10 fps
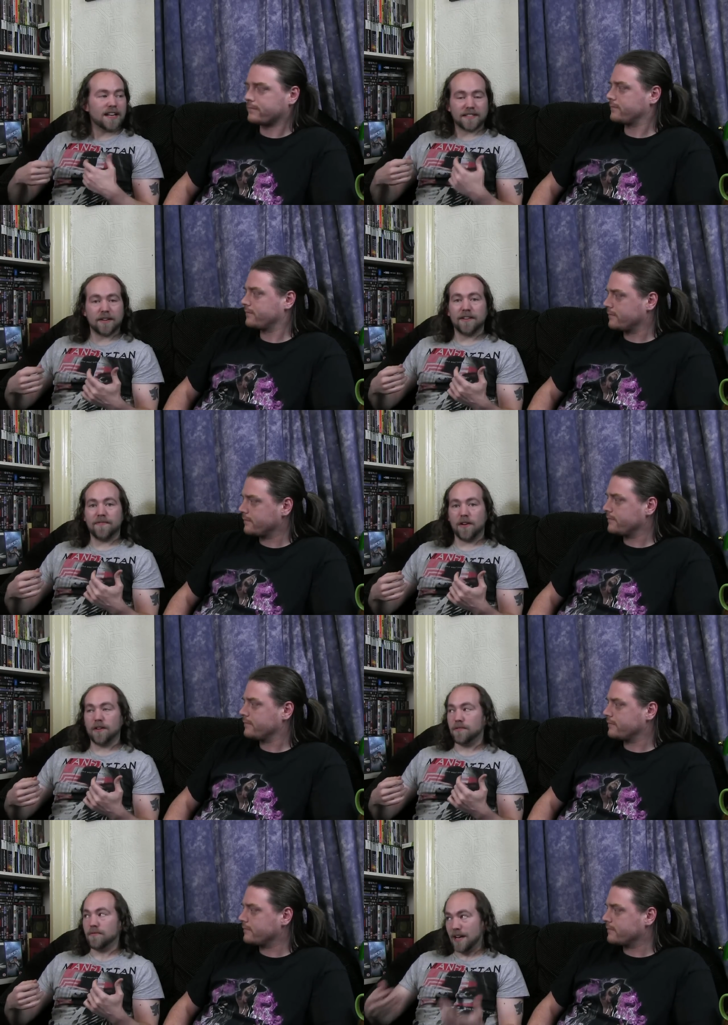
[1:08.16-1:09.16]
Speaker 1: necessarily
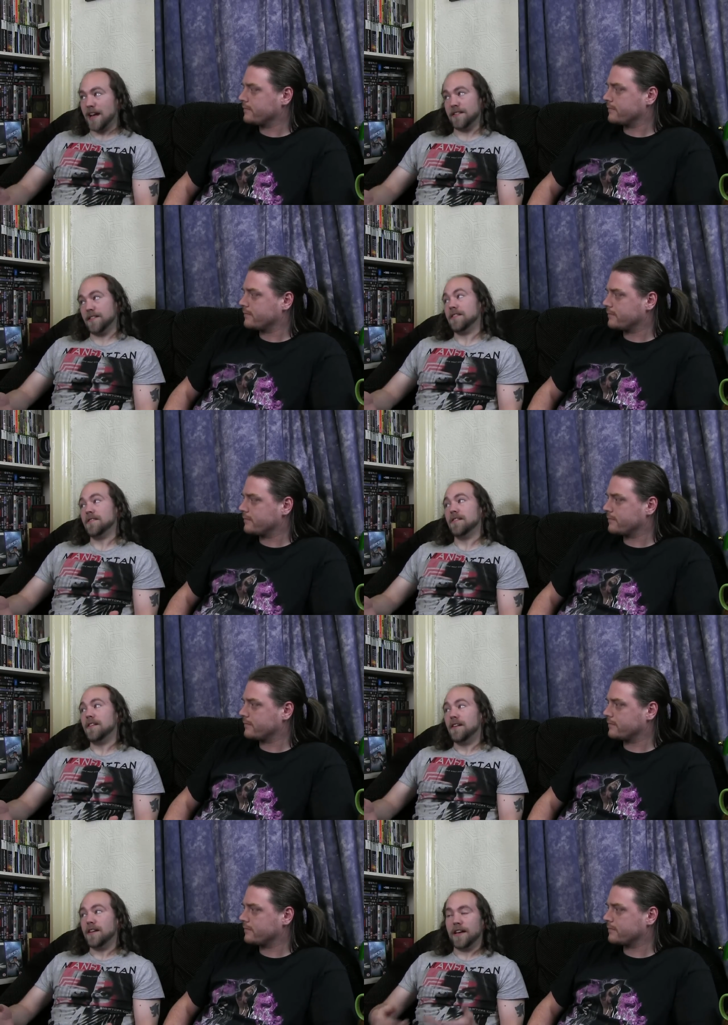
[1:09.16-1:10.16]
follow Nazis.
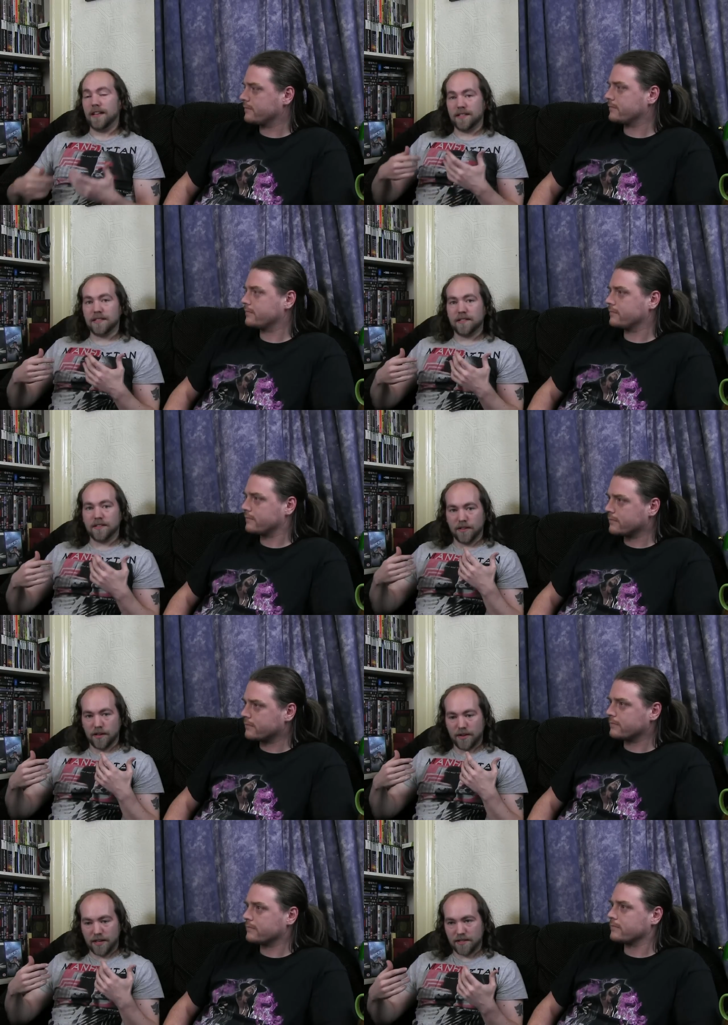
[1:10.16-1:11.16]
It's you
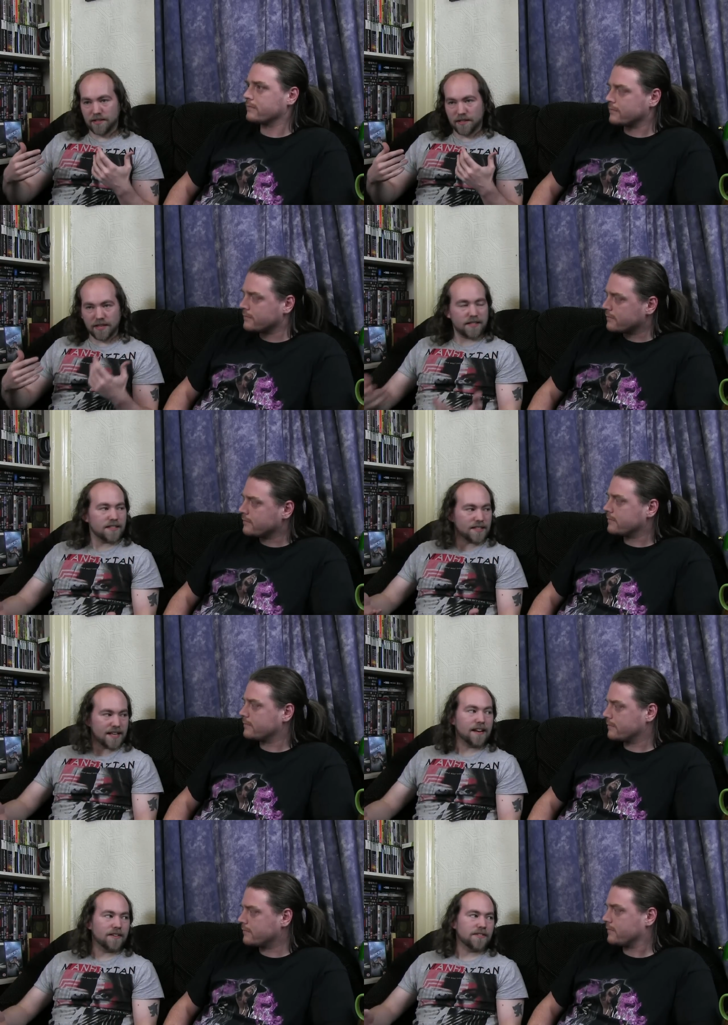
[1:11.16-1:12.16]
know it's it's the
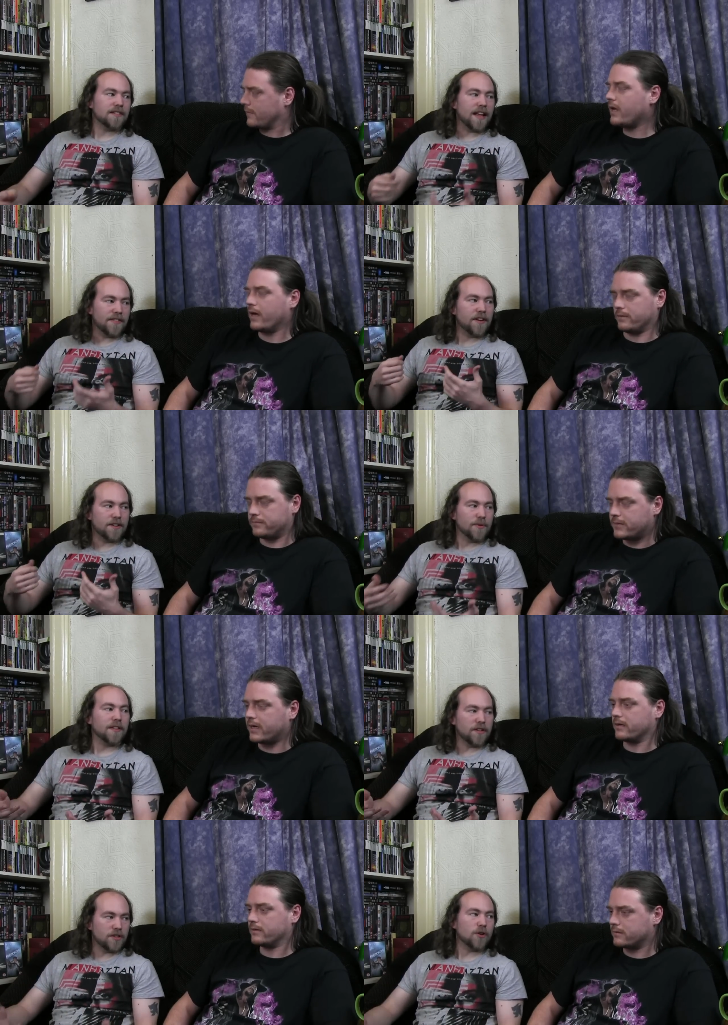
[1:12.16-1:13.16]
sailors, and yeah, they're doing
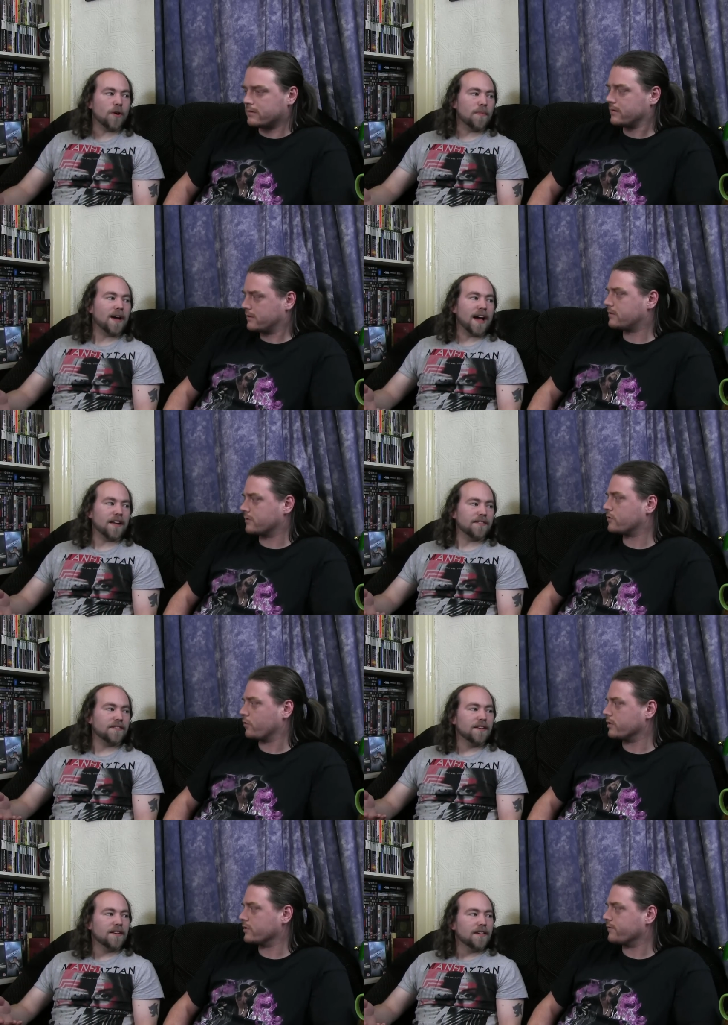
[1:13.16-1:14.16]
yeah. their job. It's the
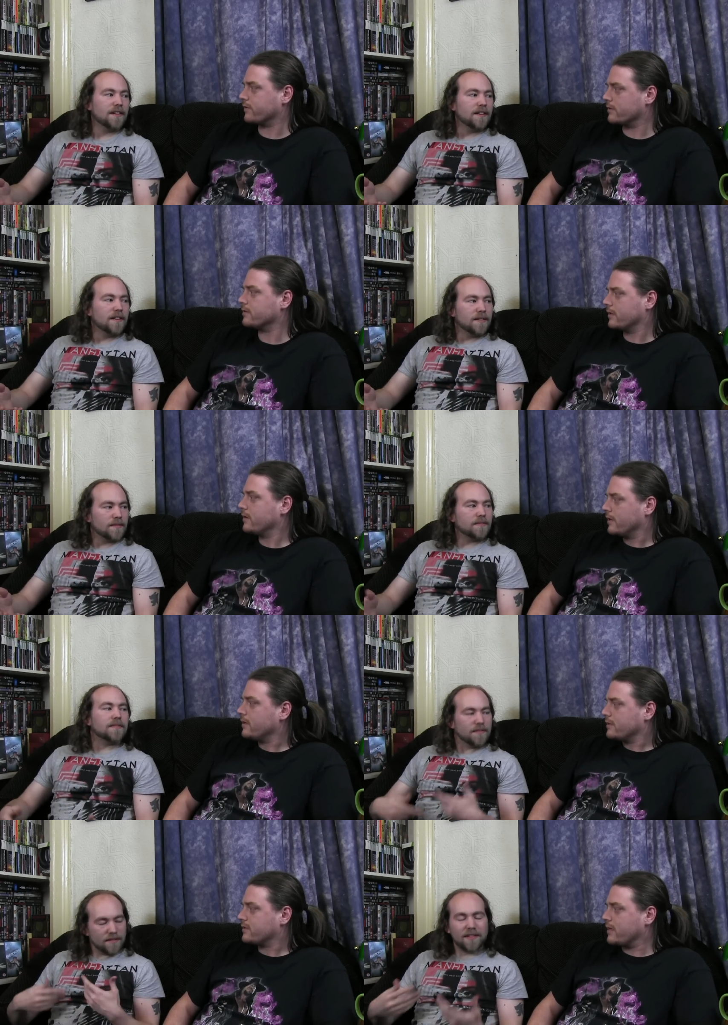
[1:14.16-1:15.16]
stories
Speaker 2: of the
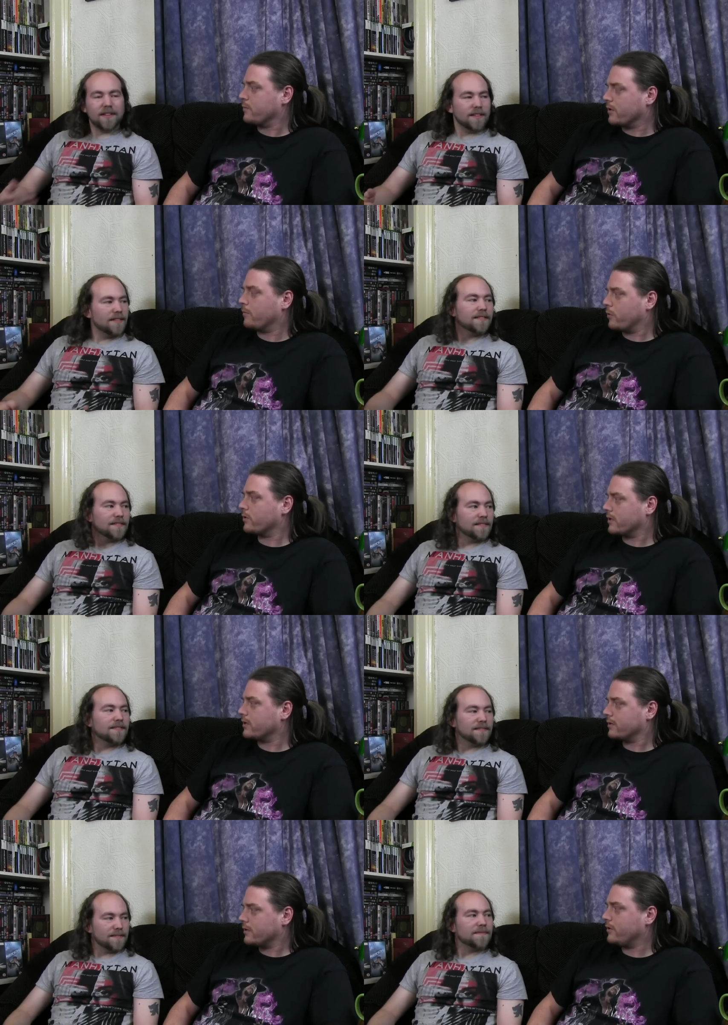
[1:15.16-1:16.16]
seamen on board
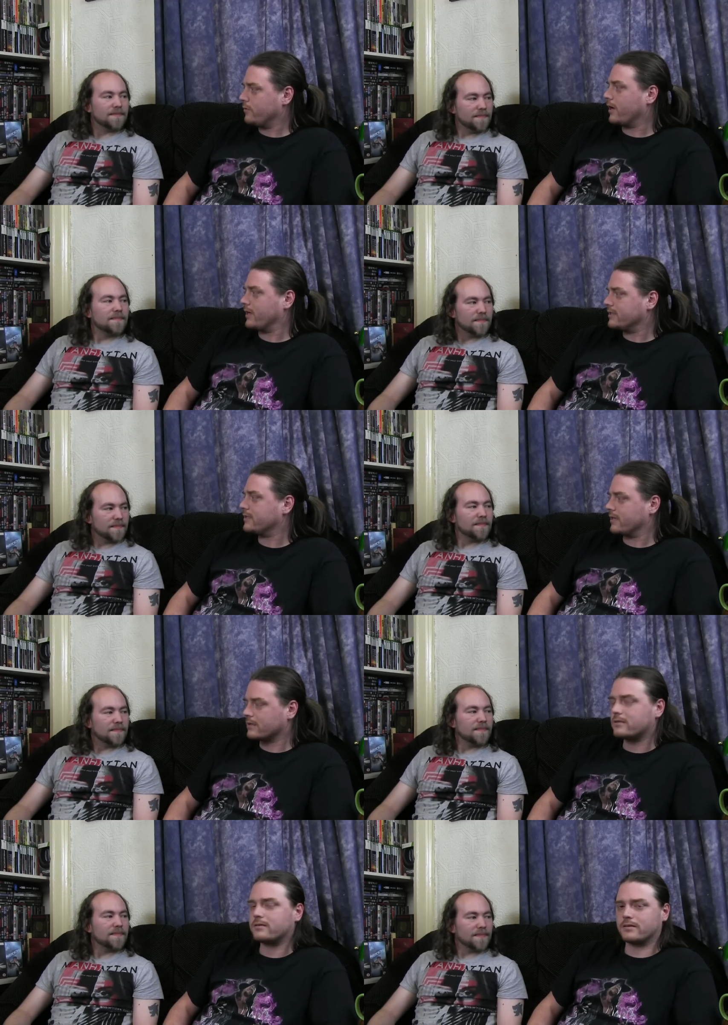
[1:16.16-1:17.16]
the U ninety
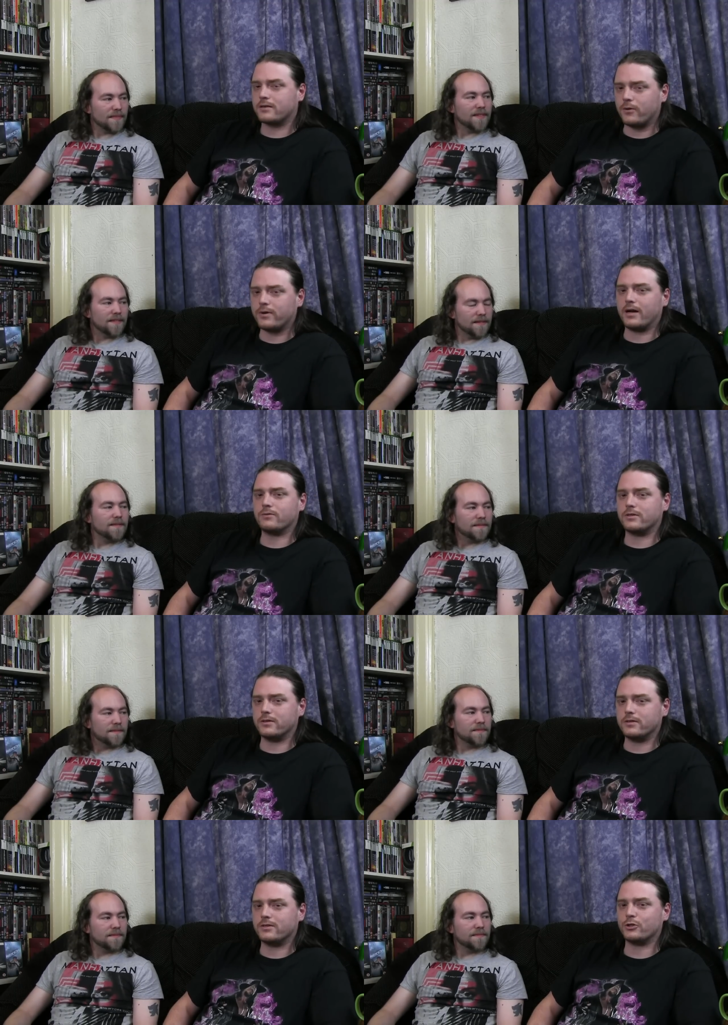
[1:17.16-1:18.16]
six going out
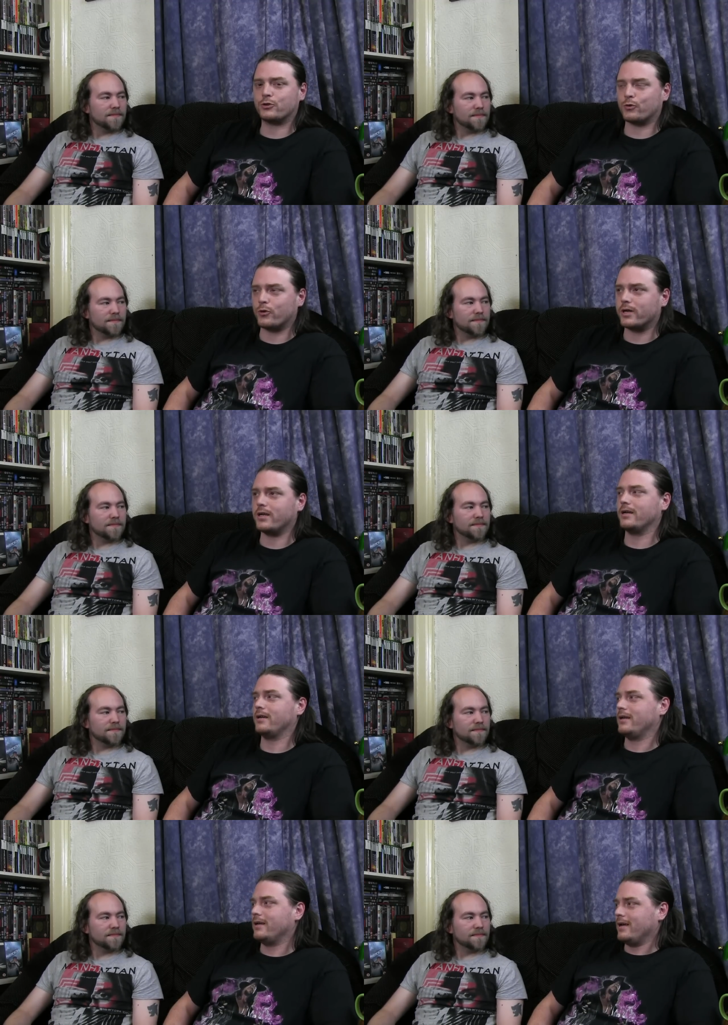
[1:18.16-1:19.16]
to destroy
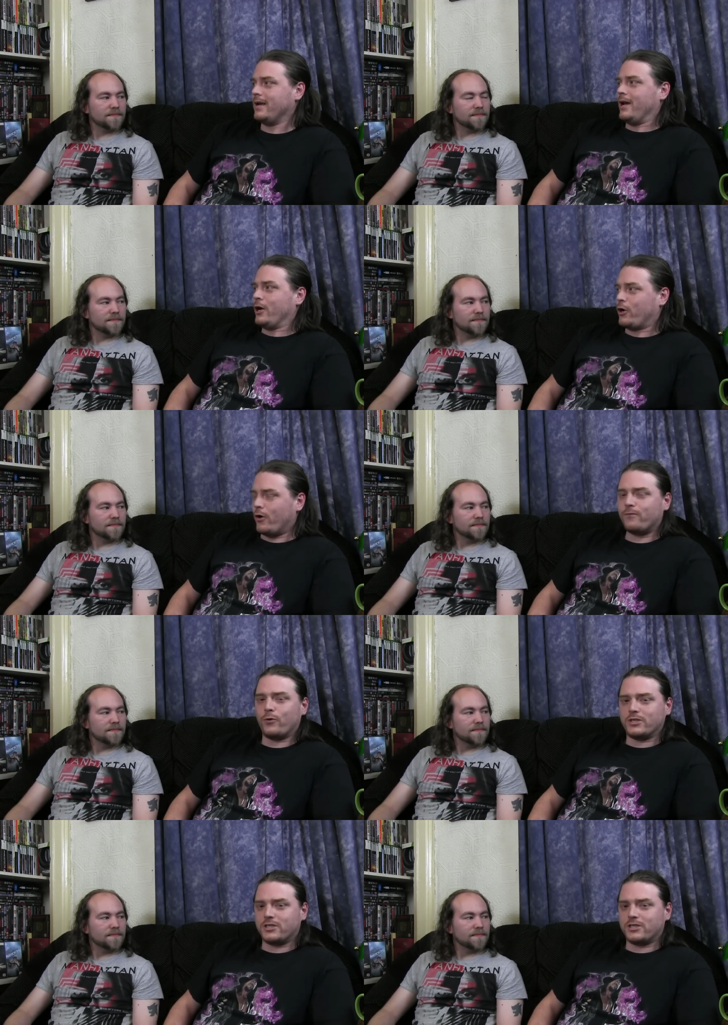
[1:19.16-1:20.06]
convoy